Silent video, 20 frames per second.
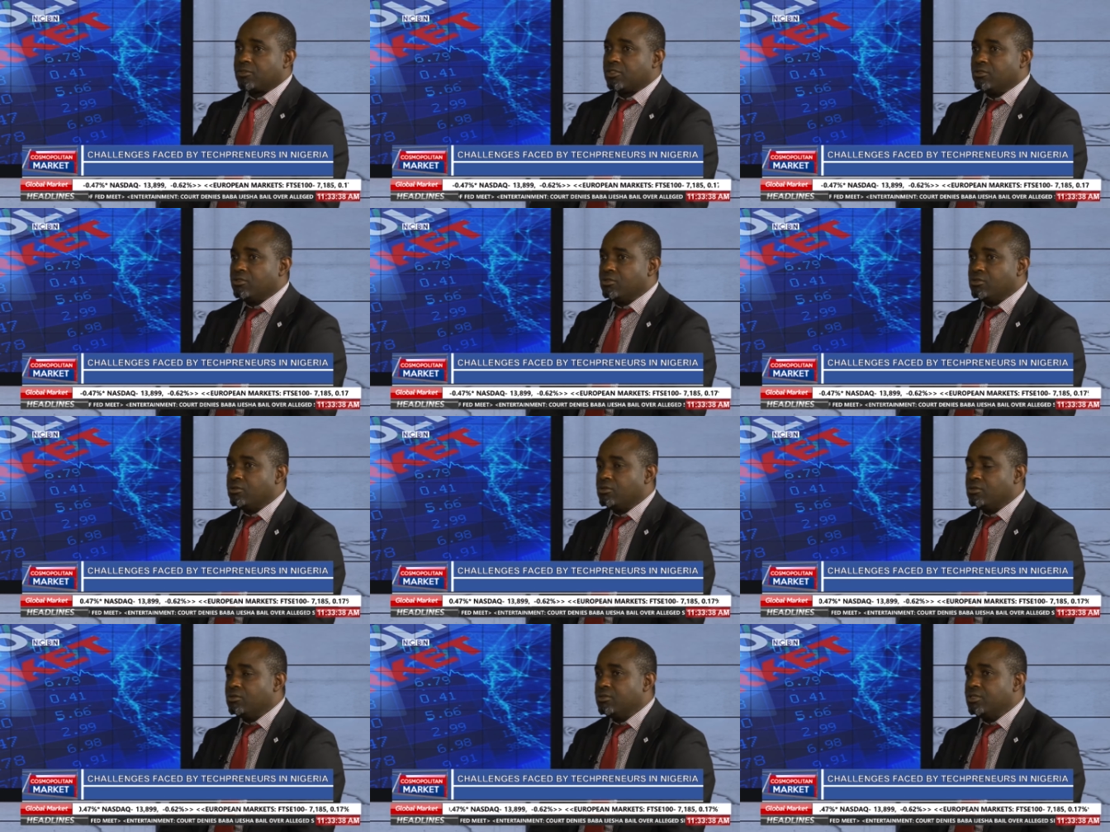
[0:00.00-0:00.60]

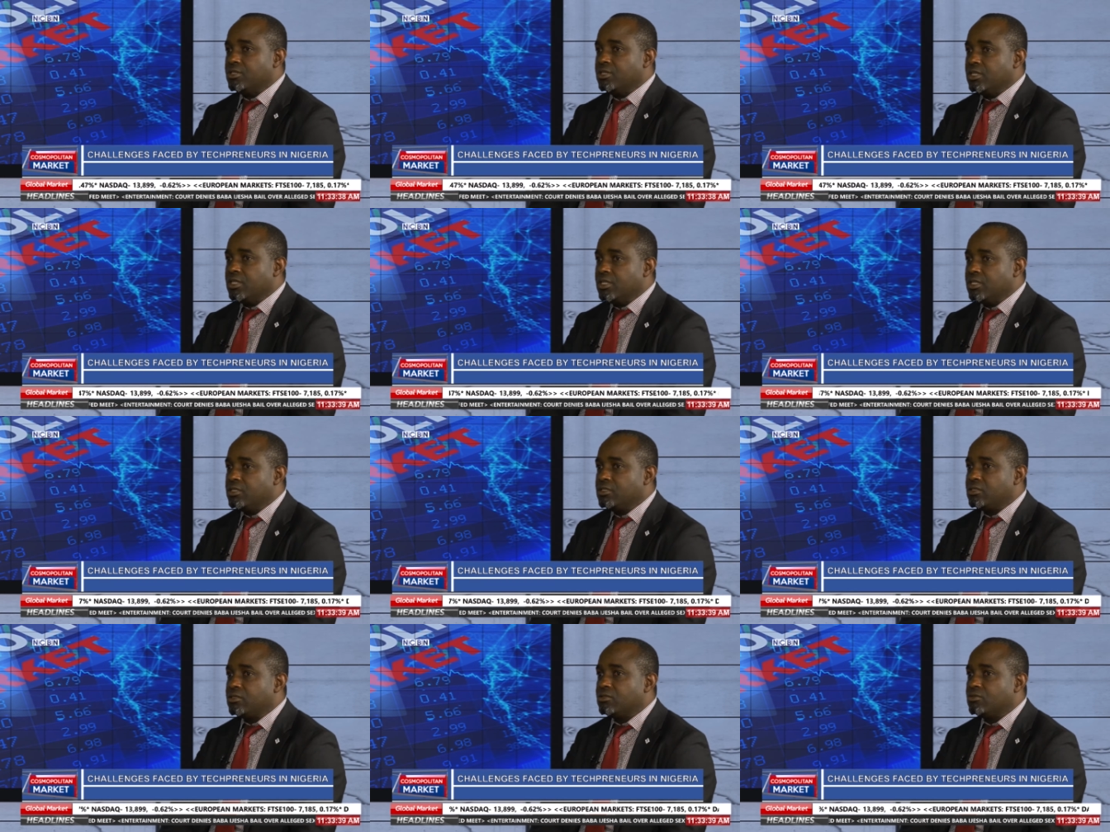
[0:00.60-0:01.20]
you
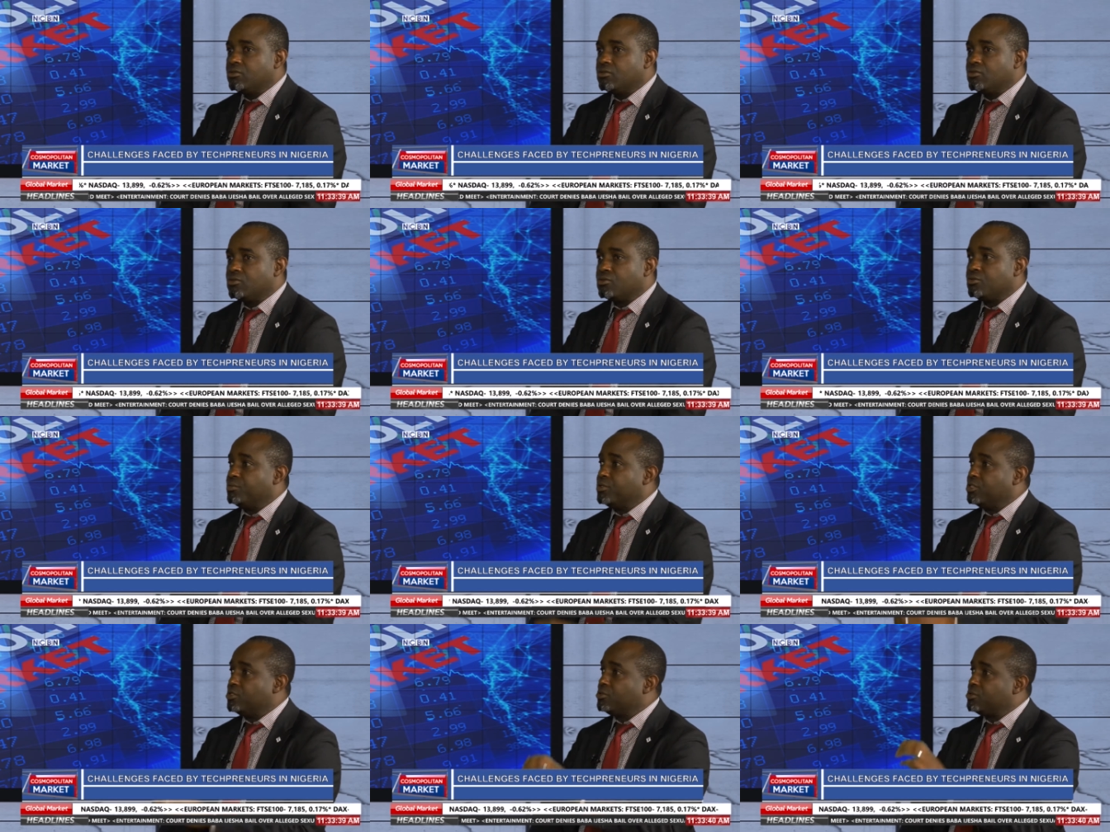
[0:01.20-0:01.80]
need to
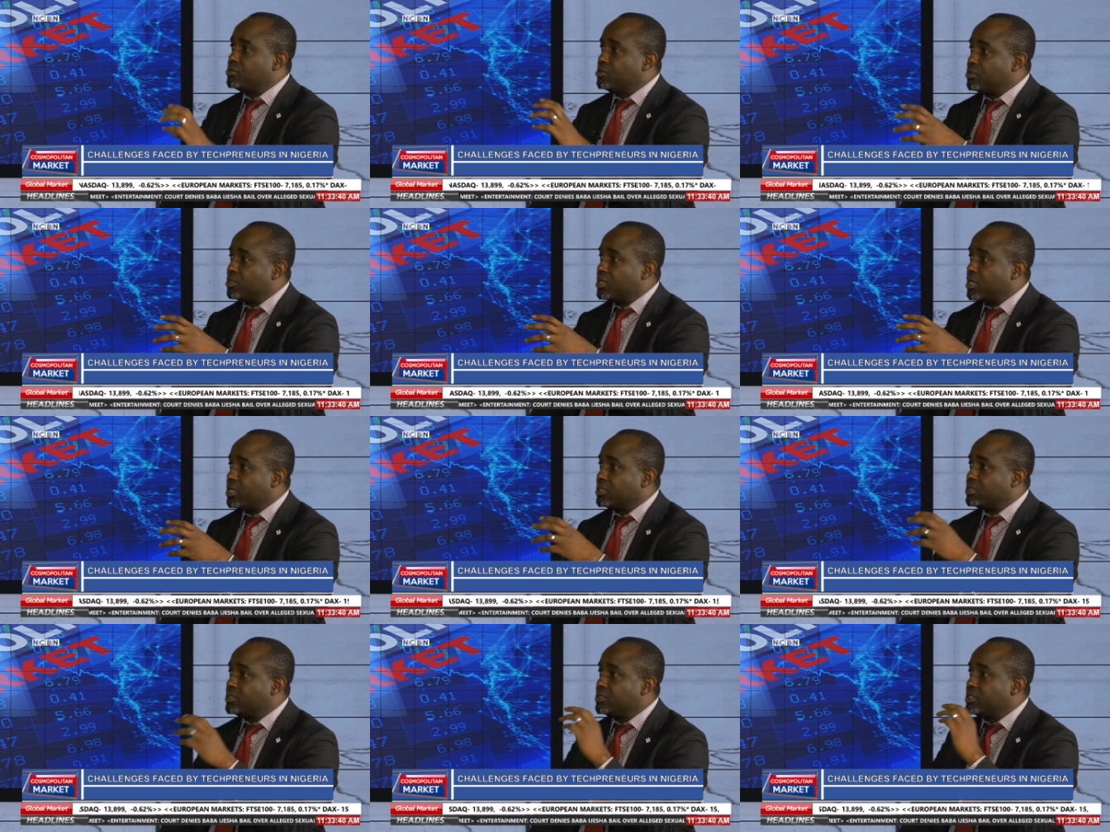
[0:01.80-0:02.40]
be sure
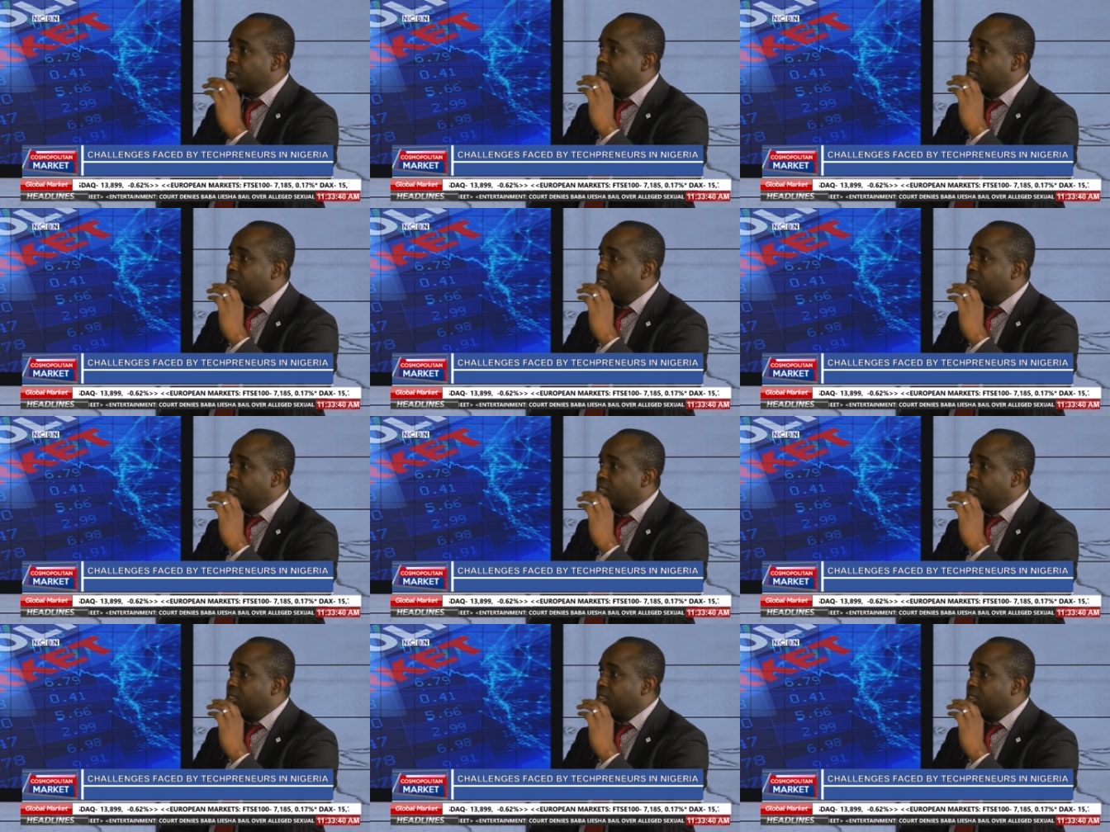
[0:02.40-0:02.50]
that